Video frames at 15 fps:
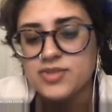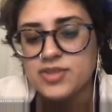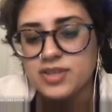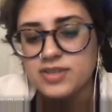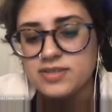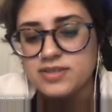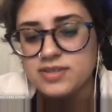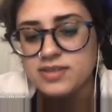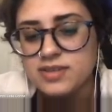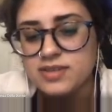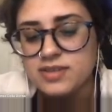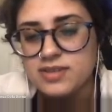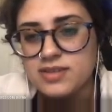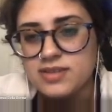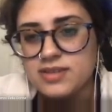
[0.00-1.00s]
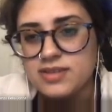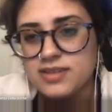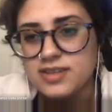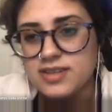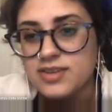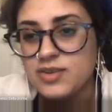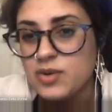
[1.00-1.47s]
just
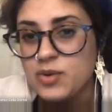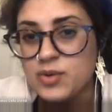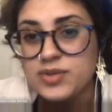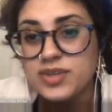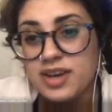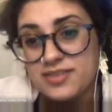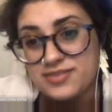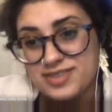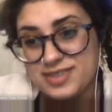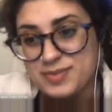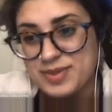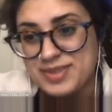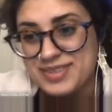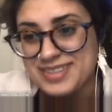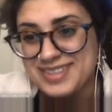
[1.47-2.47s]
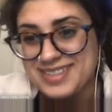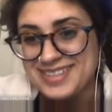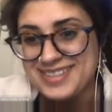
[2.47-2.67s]
an old office building